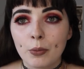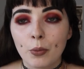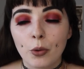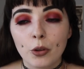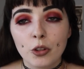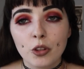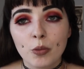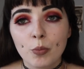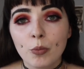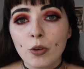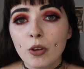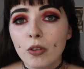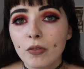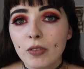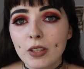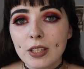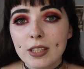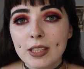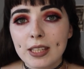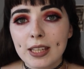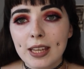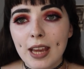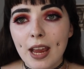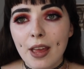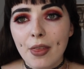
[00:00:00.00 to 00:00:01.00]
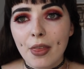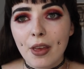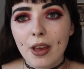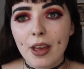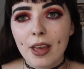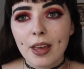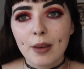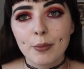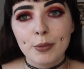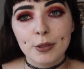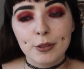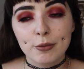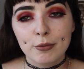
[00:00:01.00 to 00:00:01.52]
watched movies together.
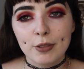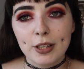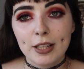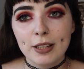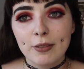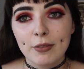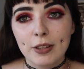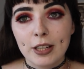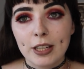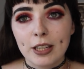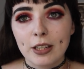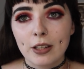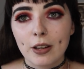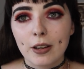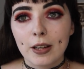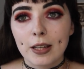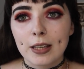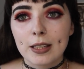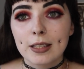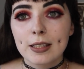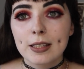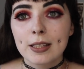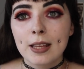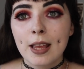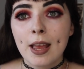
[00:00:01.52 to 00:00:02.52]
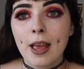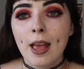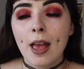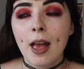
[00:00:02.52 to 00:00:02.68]
It was really, really nice.